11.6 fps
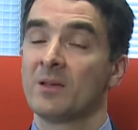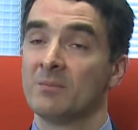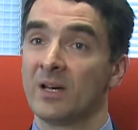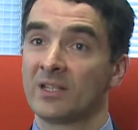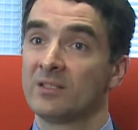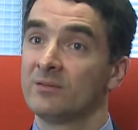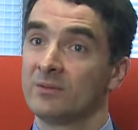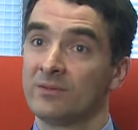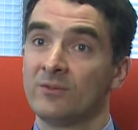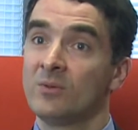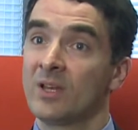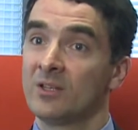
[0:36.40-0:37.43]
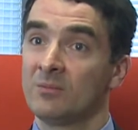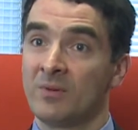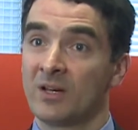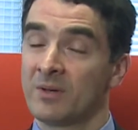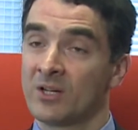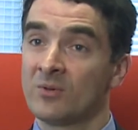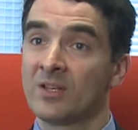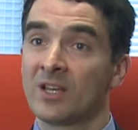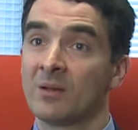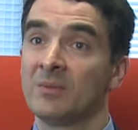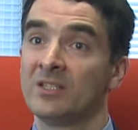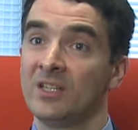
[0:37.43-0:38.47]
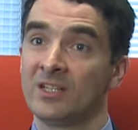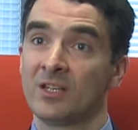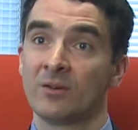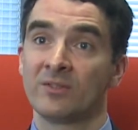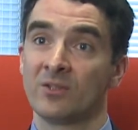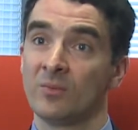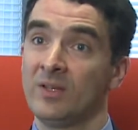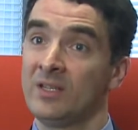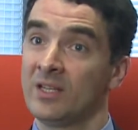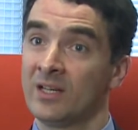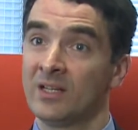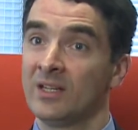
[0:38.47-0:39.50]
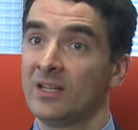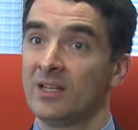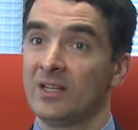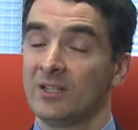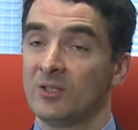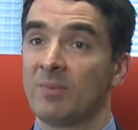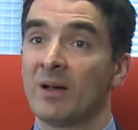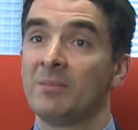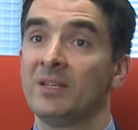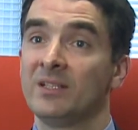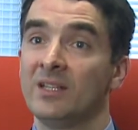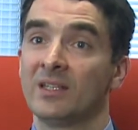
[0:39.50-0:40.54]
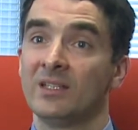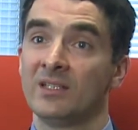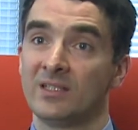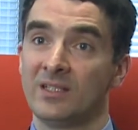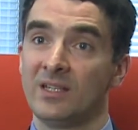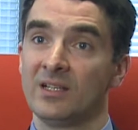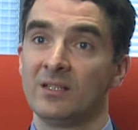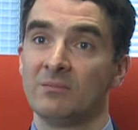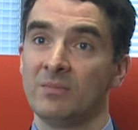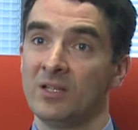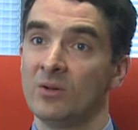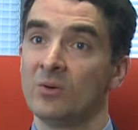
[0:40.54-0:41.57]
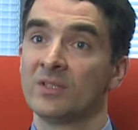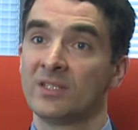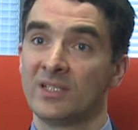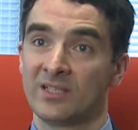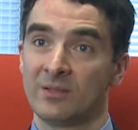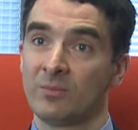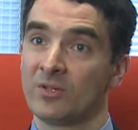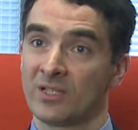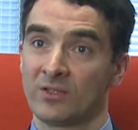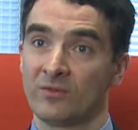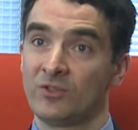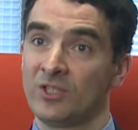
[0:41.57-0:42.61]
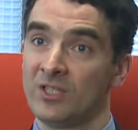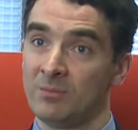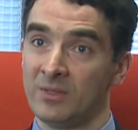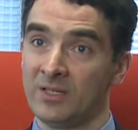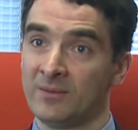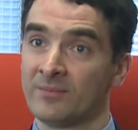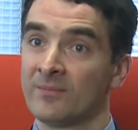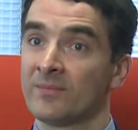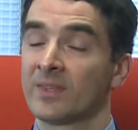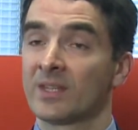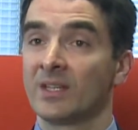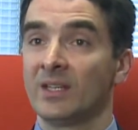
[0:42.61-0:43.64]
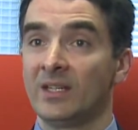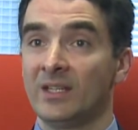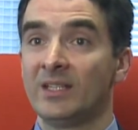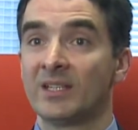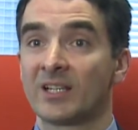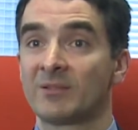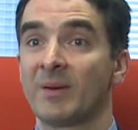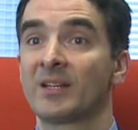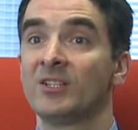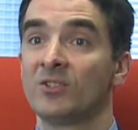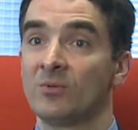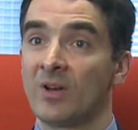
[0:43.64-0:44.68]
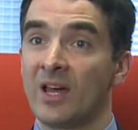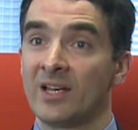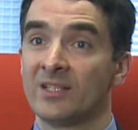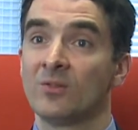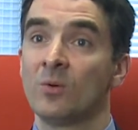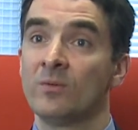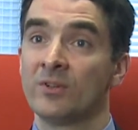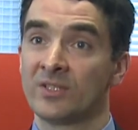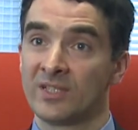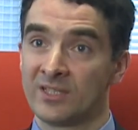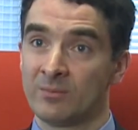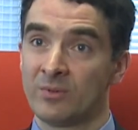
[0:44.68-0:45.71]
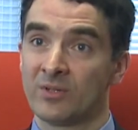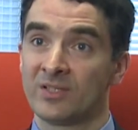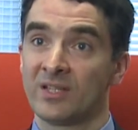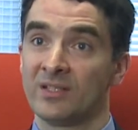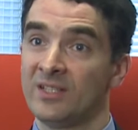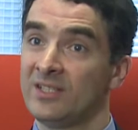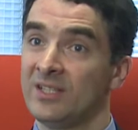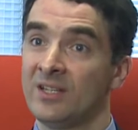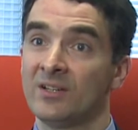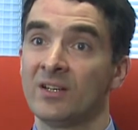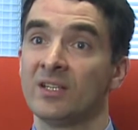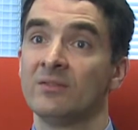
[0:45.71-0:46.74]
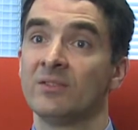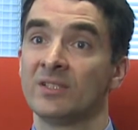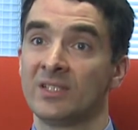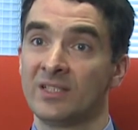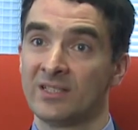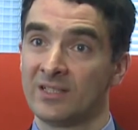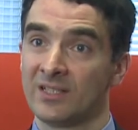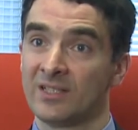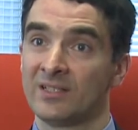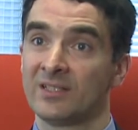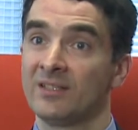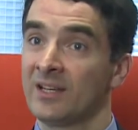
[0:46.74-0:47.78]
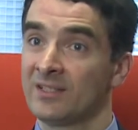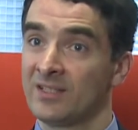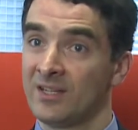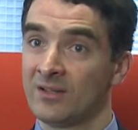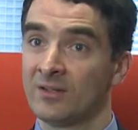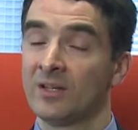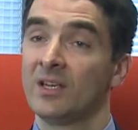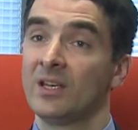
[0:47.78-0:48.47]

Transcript: But if you look at the macroeconomic data of Slovenia, the public debt is still below 60% of GDP. It is expected to rise over 60% this year and even 66% next year.